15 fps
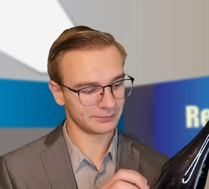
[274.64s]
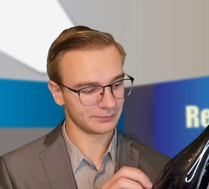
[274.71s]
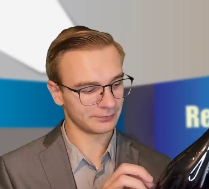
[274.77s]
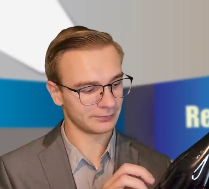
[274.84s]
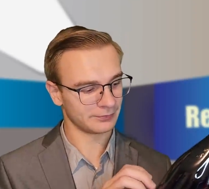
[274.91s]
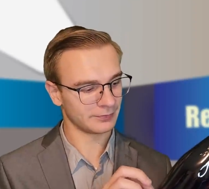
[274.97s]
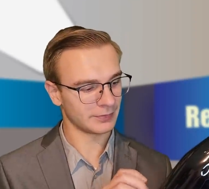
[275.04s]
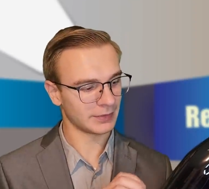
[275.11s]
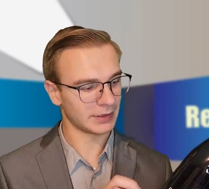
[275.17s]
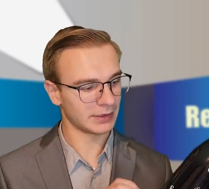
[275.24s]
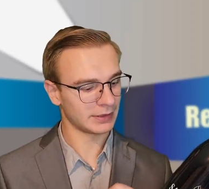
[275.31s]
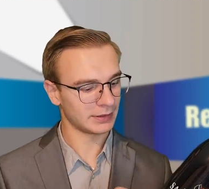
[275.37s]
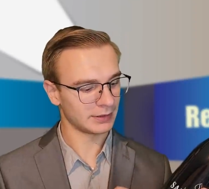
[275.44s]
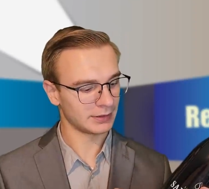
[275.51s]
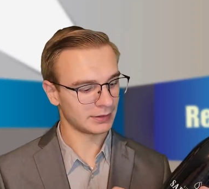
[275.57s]

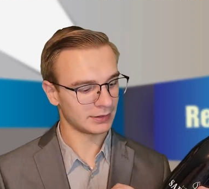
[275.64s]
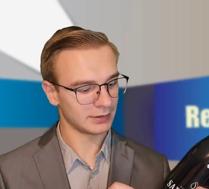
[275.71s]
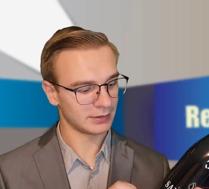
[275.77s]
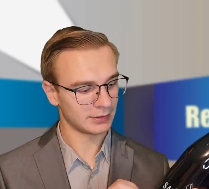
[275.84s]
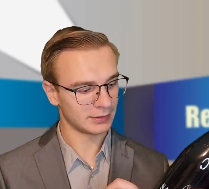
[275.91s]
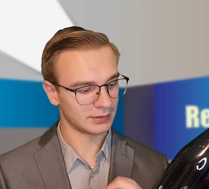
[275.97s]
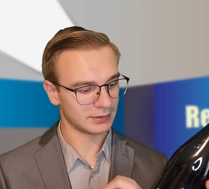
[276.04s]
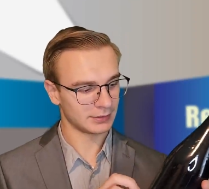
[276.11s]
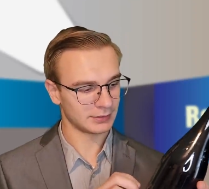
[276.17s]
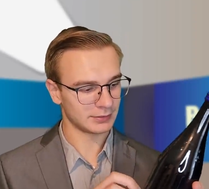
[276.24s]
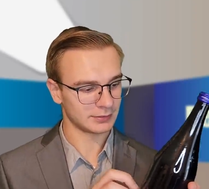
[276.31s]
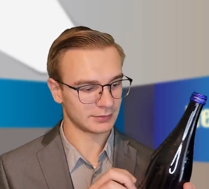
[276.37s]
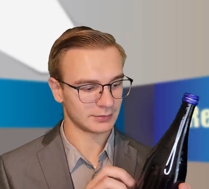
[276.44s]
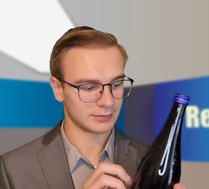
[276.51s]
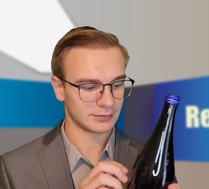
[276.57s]

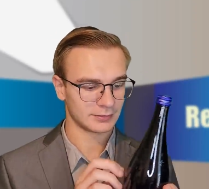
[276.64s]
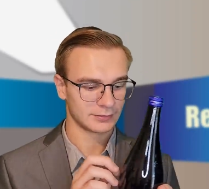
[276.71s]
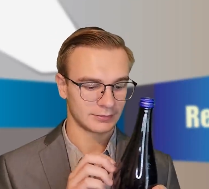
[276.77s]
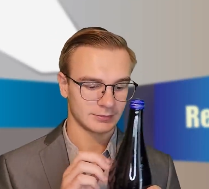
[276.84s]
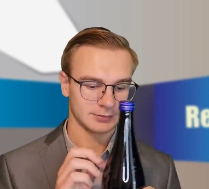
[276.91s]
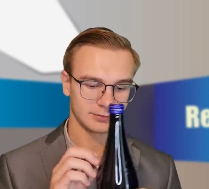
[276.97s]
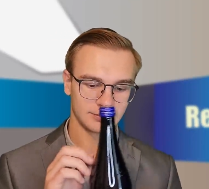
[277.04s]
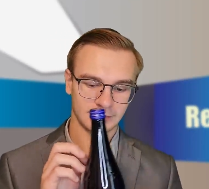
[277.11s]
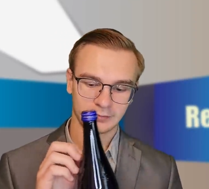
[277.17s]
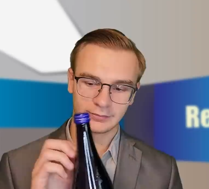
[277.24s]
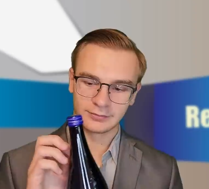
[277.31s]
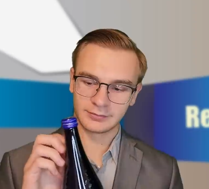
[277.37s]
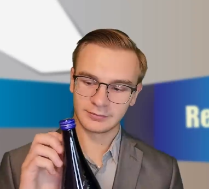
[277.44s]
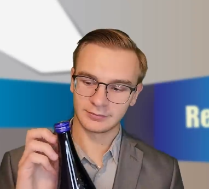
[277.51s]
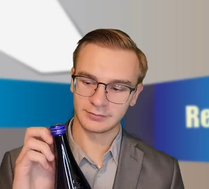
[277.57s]

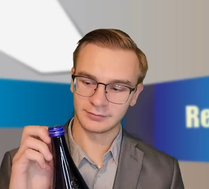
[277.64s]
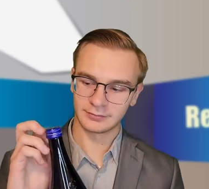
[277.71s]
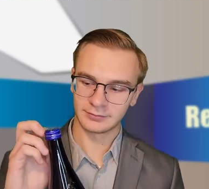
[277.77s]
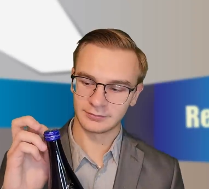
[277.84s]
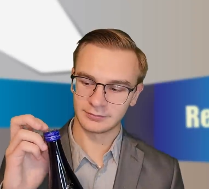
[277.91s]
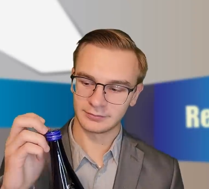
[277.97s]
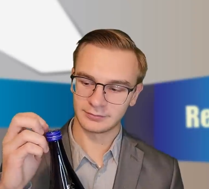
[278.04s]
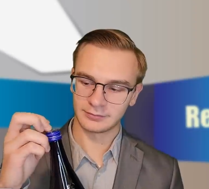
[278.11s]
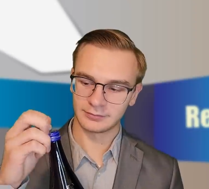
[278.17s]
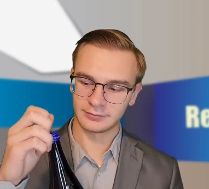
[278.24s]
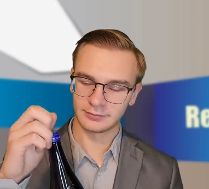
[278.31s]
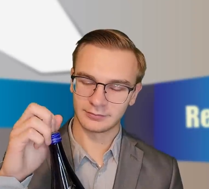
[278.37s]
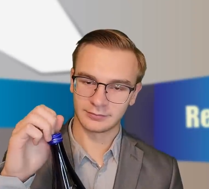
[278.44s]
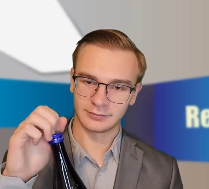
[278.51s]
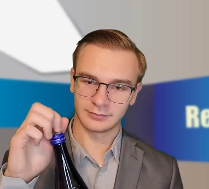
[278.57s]

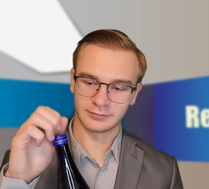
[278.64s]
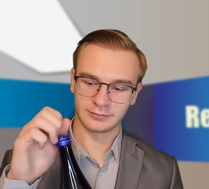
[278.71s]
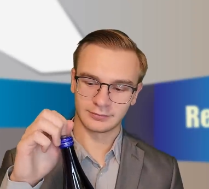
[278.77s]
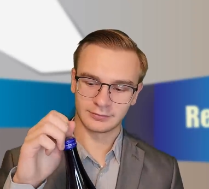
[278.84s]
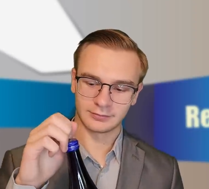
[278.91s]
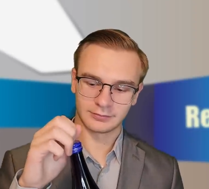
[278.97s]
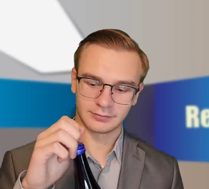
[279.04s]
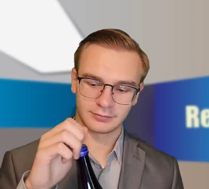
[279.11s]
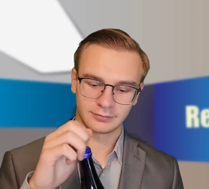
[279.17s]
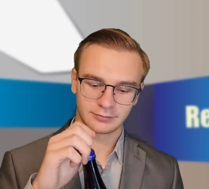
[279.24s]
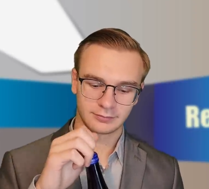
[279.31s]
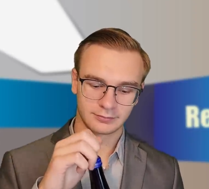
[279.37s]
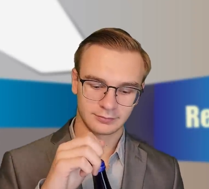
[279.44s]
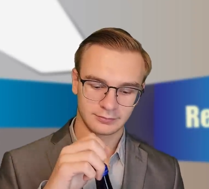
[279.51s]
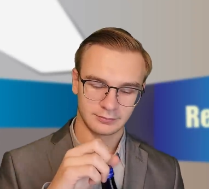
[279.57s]

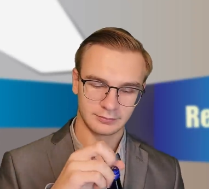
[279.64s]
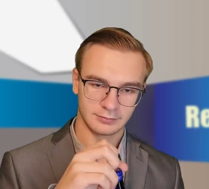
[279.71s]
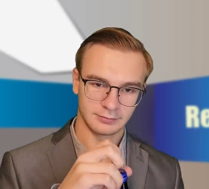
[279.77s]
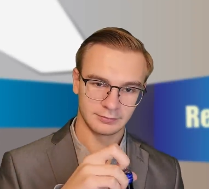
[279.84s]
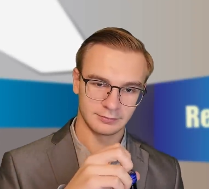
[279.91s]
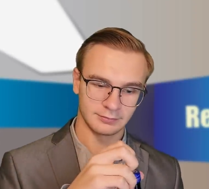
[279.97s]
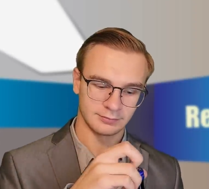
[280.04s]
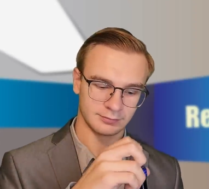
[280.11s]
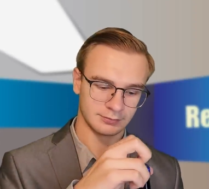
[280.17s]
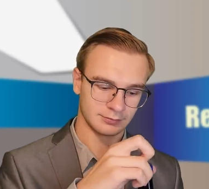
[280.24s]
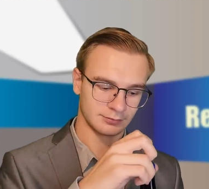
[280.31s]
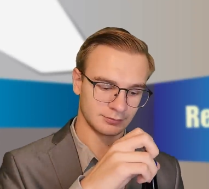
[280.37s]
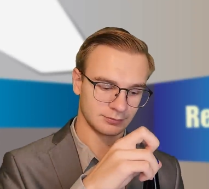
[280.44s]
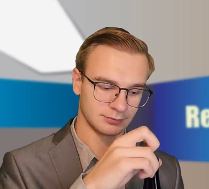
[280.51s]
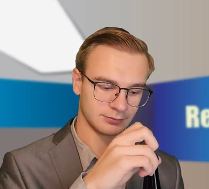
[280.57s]

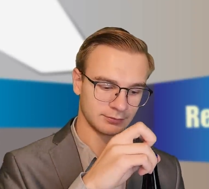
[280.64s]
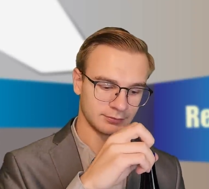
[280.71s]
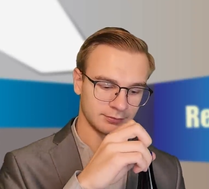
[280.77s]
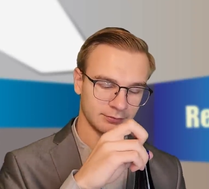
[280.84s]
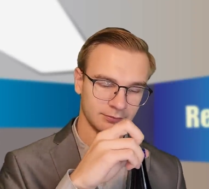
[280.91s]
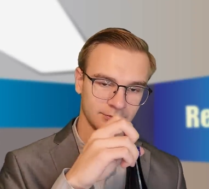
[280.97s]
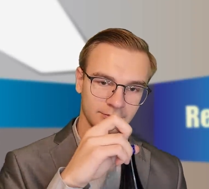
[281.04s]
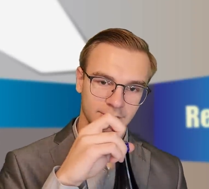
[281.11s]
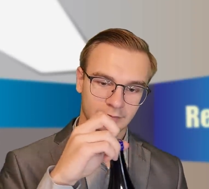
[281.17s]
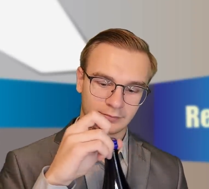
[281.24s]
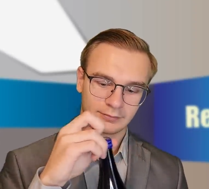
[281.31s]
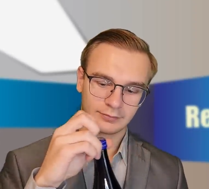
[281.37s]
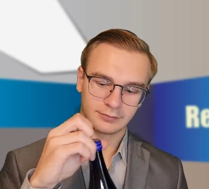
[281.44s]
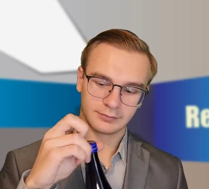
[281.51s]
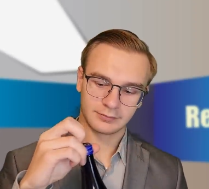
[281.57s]

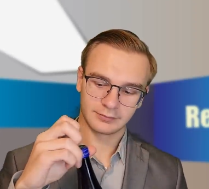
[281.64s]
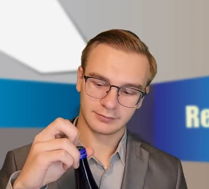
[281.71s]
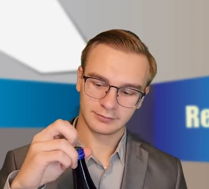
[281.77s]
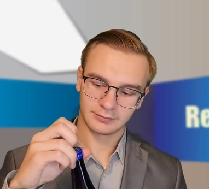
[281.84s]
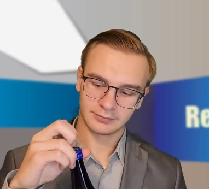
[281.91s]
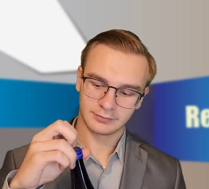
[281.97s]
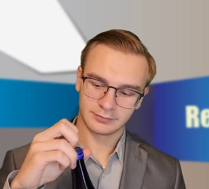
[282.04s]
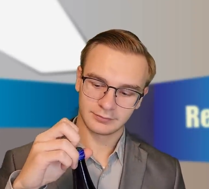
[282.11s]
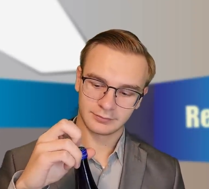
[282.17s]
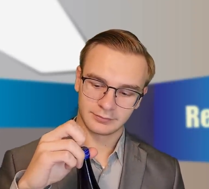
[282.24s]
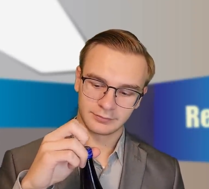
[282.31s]
(silence)